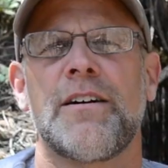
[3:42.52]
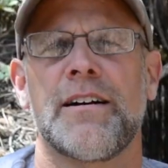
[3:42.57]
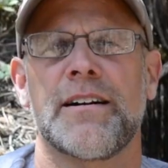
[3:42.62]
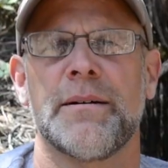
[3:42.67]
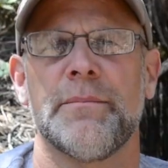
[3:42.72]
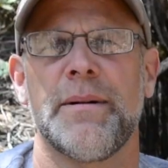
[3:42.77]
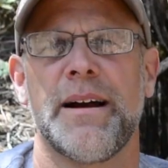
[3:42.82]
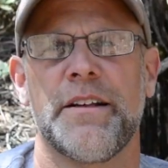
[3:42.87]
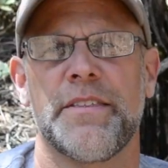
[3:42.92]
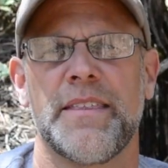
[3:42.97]

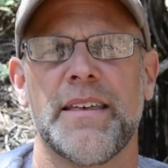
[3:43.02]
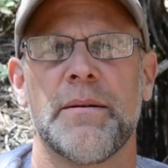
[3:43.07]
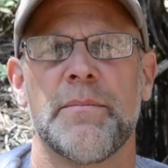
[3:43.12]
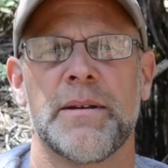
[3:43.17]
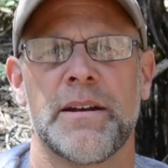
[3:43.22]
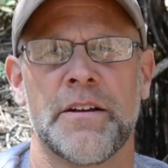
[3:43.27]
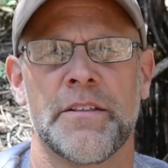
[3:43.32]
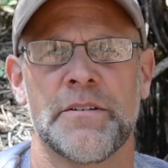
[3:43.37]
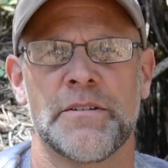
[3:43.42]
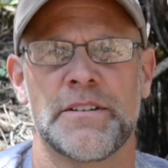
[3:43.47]
talk about
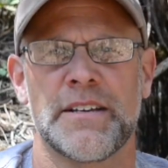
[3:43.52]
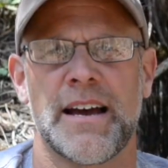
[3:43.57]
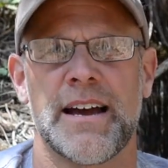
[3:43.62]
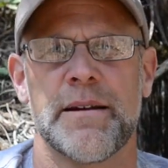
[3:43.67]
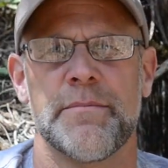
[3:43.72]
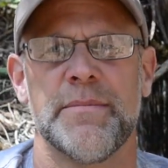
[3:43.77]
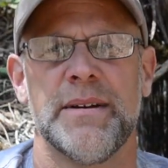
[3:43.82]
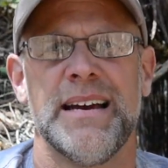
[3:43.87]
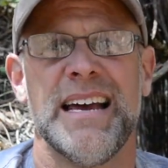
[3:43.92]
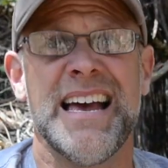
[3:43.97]
them another
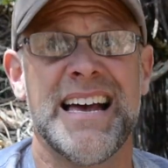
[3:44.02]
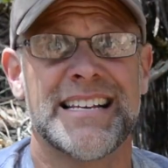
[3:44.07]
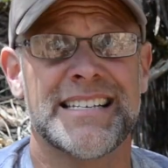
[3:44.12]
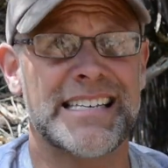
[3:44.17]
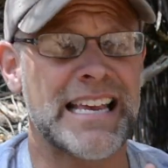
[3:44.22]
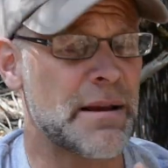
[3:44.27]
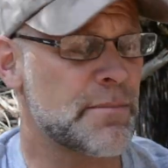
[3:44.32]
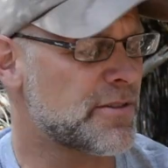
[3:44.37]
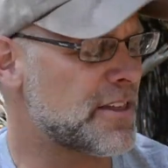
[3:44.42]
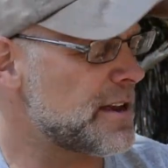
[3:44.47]
time.
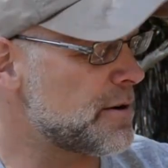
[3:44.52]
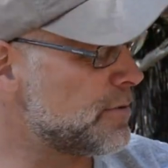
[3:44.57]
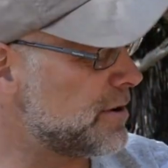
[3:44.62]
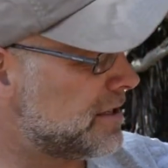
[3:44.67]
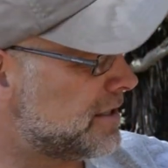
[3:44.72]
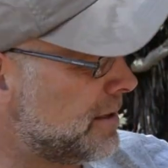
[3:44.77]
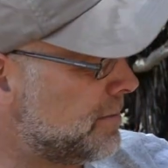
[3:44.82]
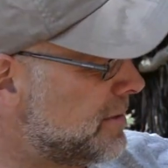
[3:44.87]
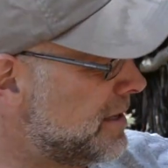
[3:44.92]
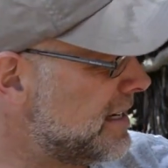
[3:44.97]
Same thing
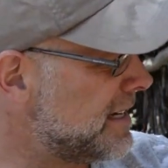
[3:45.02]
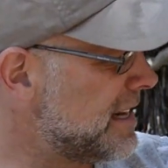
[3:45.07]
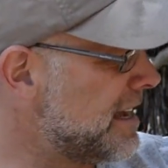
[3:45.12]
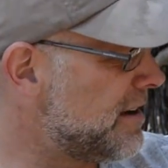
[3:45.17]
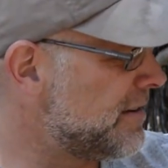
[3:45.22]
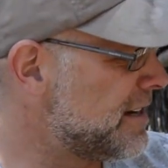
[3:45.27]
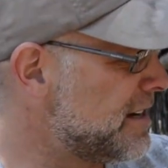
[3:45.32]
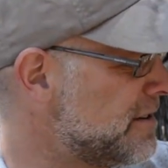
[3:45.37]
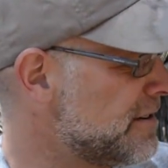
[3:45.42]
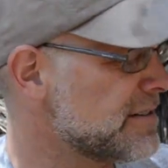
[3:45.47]
with something
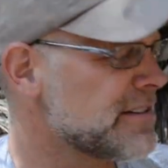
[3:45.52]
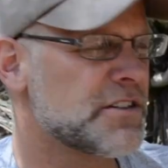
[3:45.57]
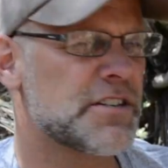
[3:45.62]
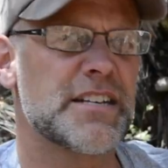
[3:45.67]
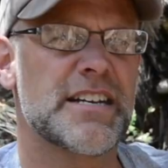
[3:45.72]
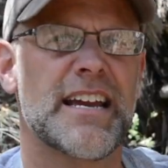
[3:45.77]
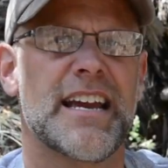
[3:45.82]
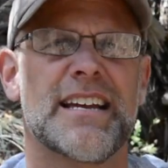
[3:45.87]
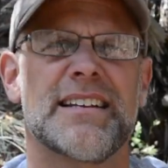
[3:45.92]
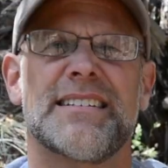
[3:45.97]
down here
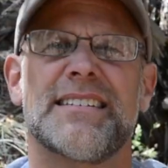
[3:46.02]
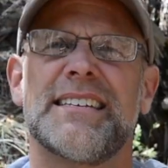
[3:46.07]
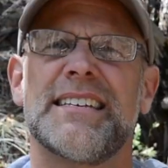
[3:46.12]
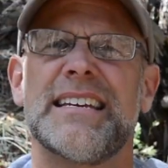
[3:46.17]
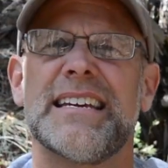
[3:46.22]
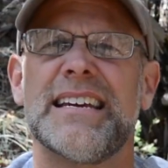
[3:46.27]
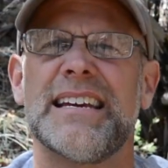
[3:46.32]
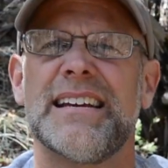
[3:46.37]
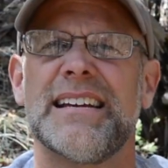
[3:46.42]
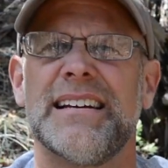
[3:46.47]
that you can't
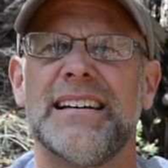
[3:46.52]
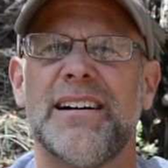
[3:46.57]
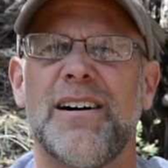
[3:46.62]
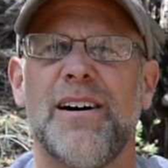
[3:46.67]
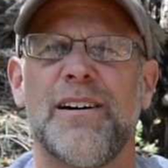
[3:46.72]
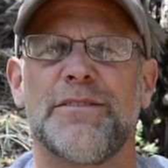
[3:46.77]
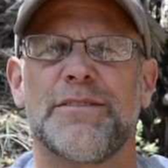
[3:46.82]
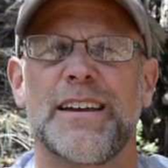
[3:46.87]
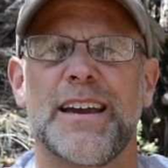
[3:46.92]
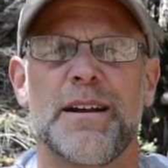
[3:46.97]
see
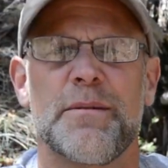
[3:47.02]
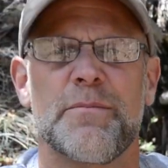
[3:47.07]
off